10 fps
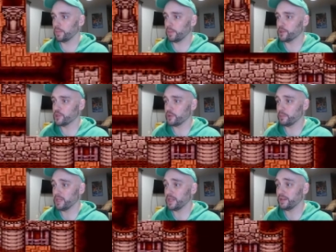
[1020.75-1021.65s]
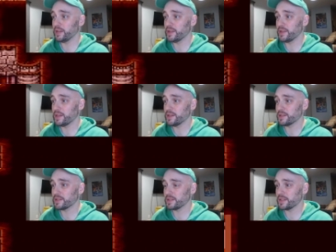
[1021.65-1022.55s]
Probably shouldn't be killing
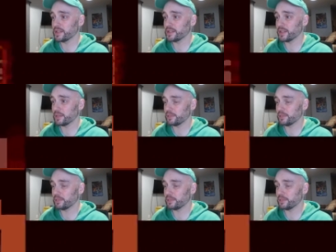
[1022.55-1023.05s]
things, because it takes, like,